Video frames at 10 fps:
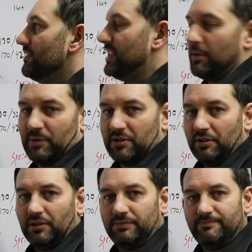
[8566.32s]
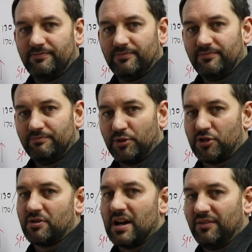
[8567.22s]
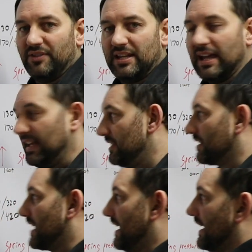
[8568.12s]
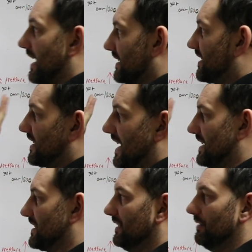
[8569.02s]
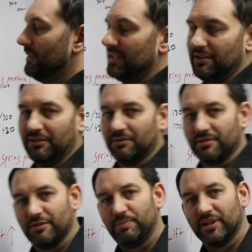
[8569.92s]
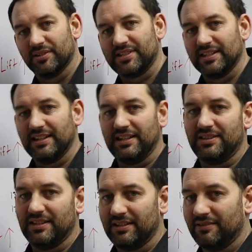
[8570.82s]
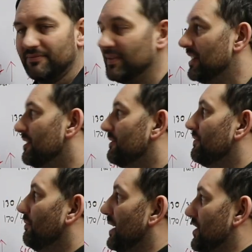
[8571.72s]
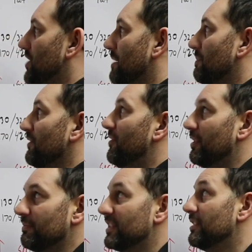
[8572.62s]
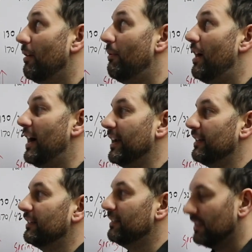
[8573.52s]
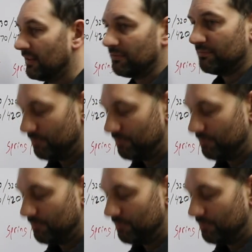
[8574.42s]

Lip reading: typical pushrod V8, you kind of got sky's the limit. You can order parts in anything way, shape, or form that you want and